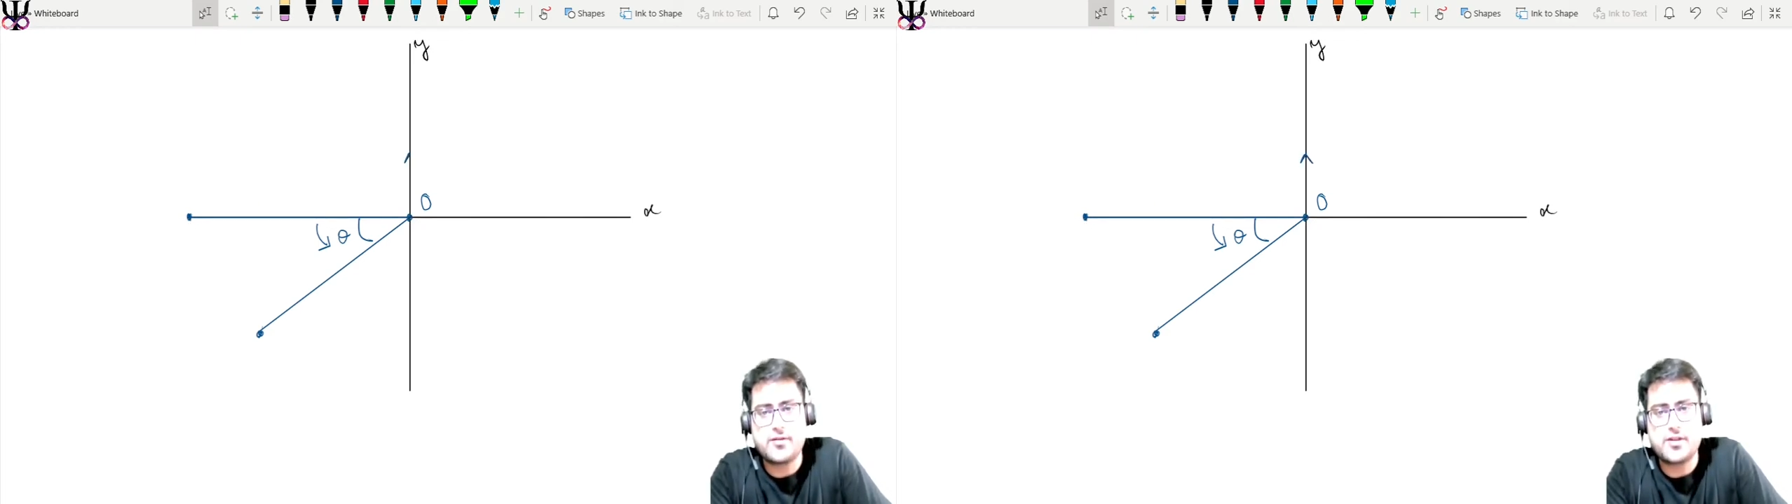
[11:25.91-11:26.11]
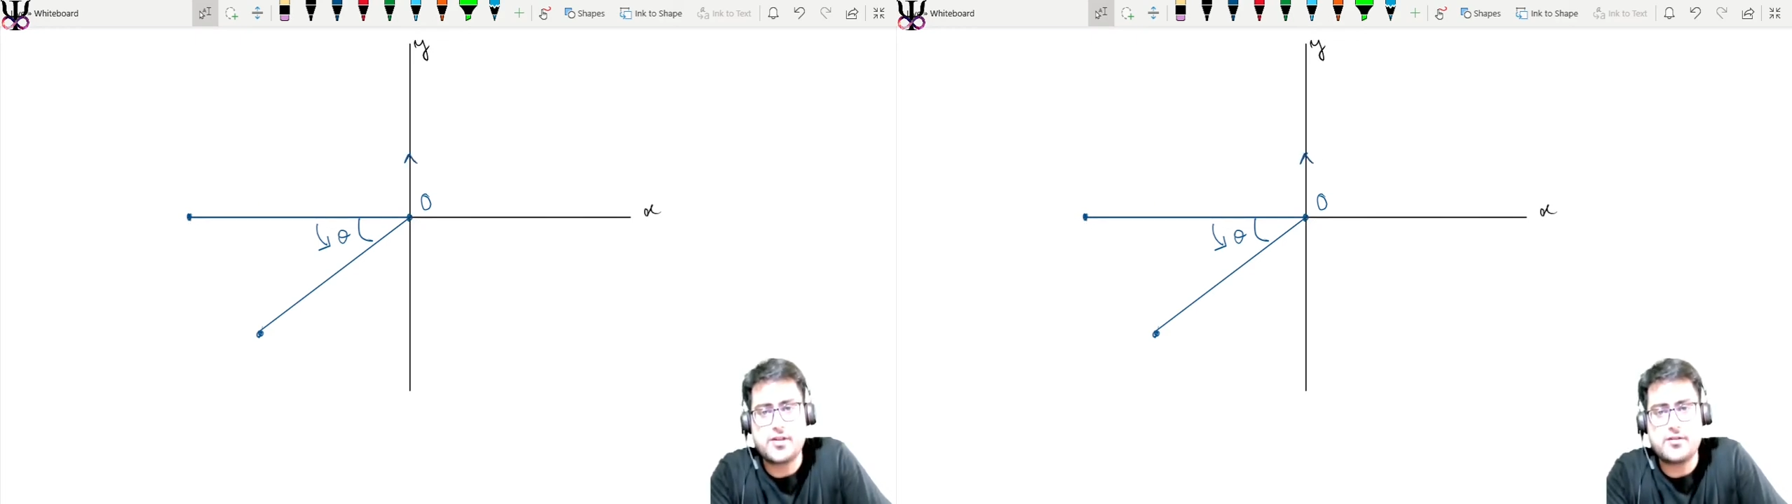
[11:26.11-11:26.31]

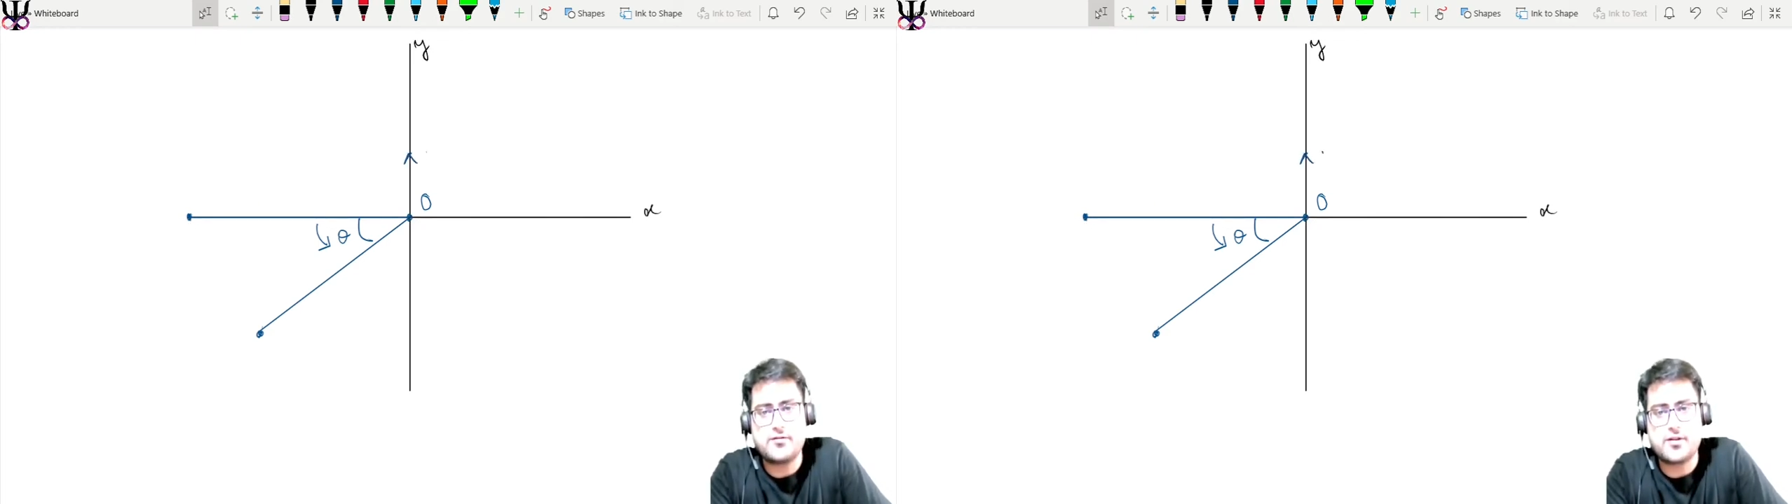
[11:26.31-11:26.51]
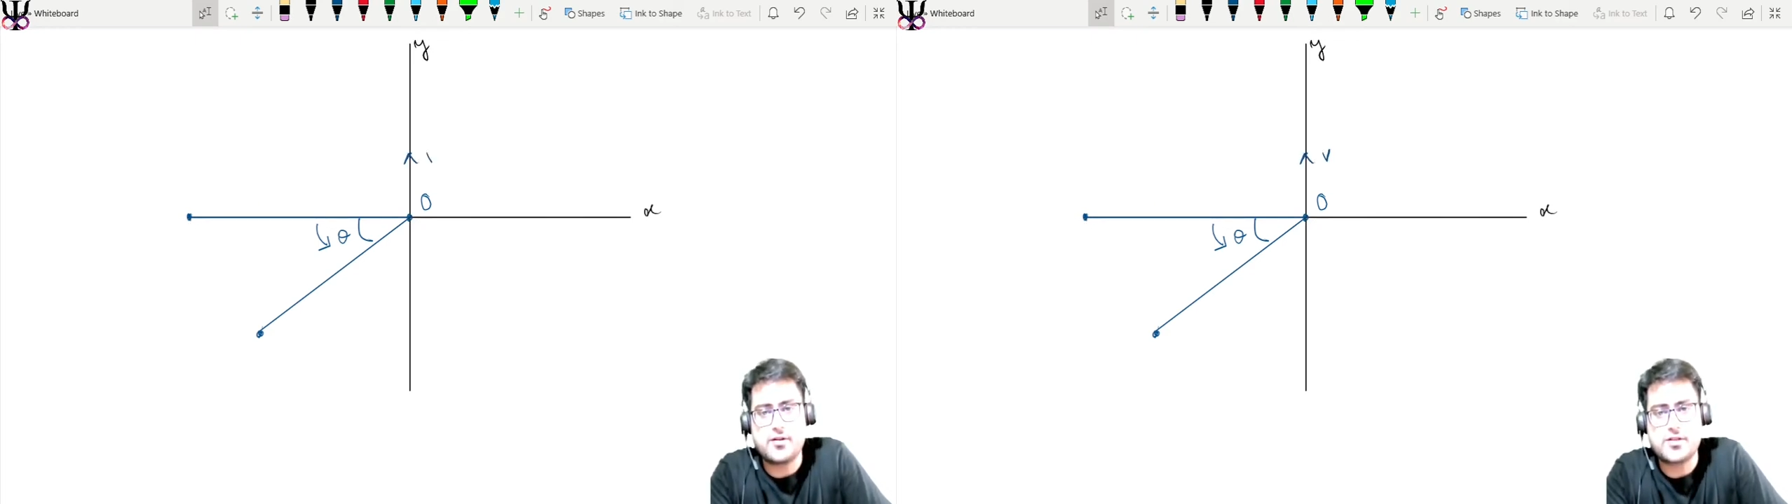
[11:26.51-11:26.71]
with a
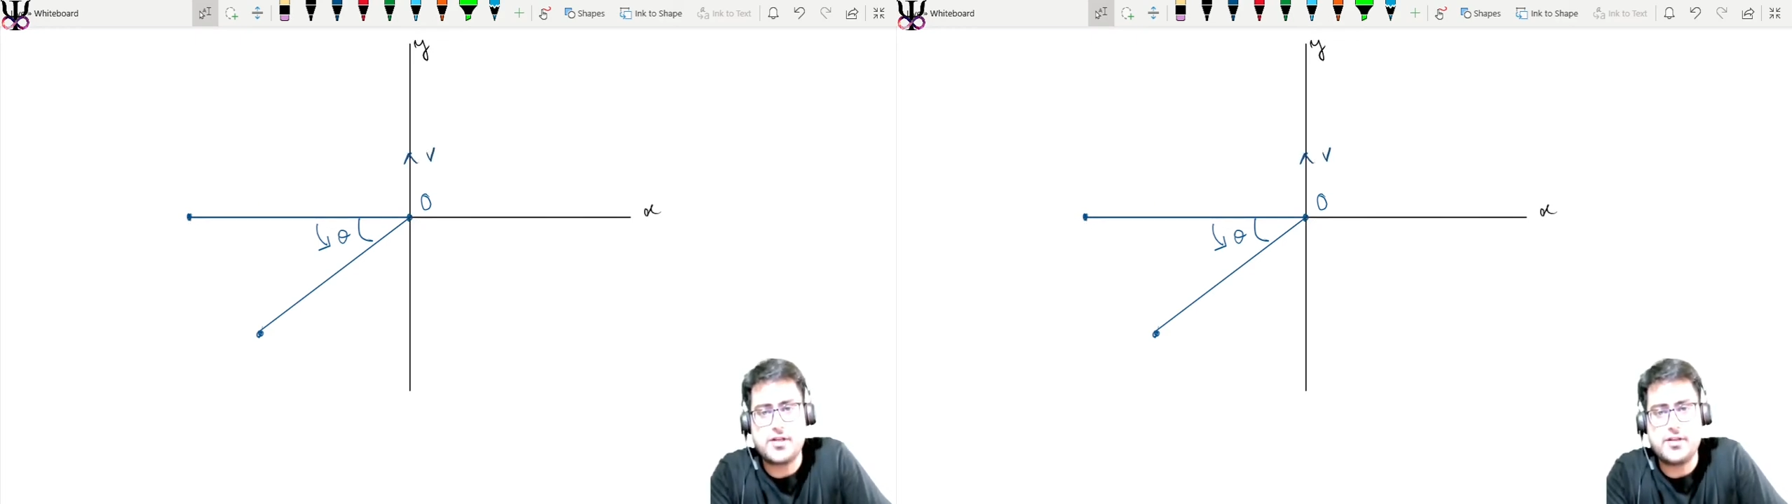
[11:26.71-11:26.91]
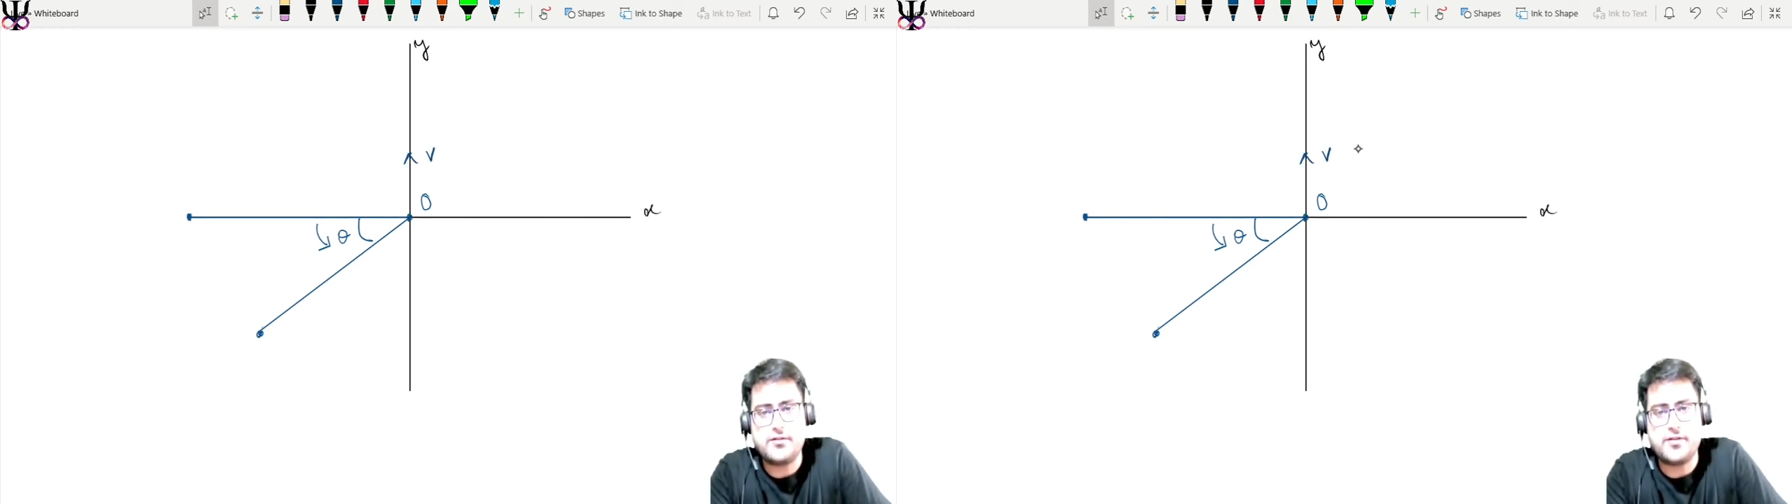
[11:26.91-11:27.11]

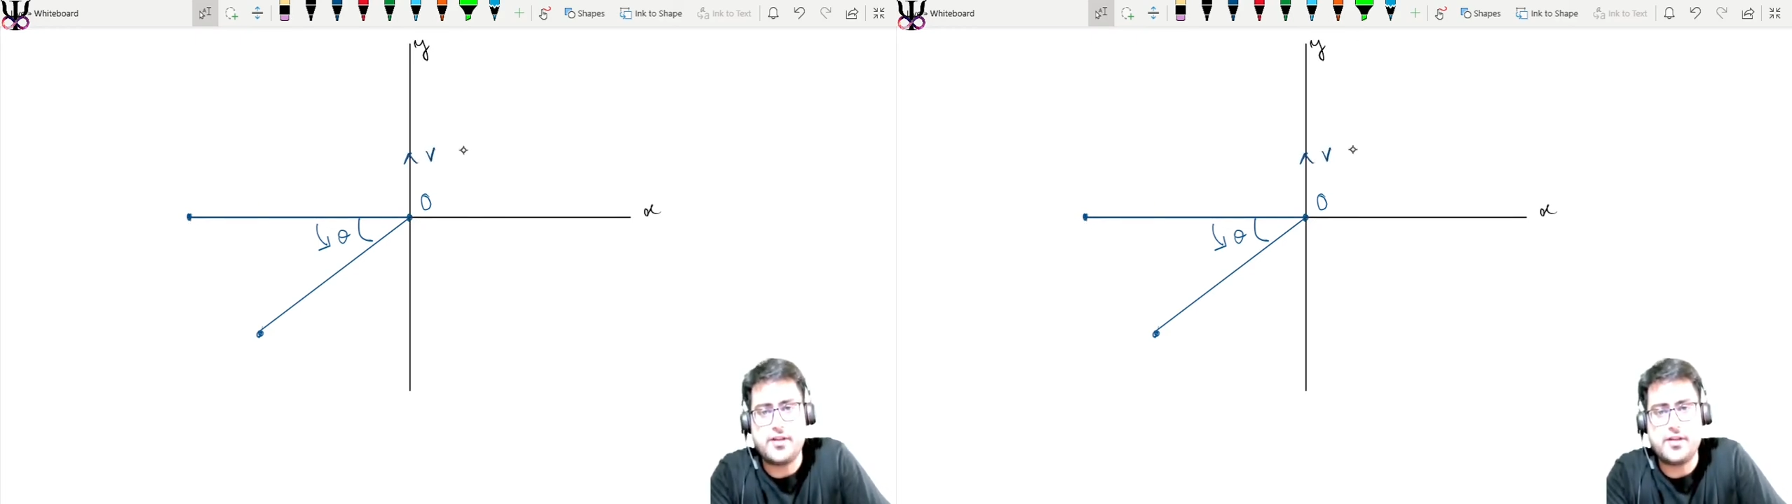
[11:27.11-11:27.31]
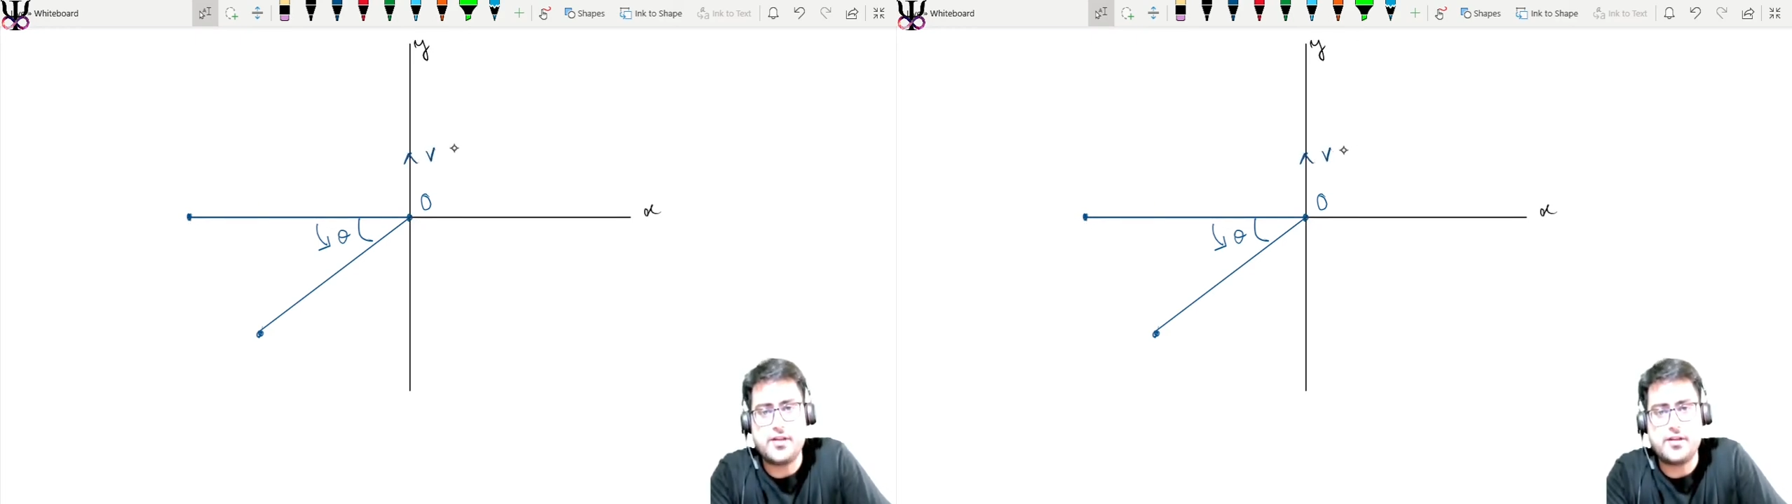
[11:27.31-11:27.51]
velocity v,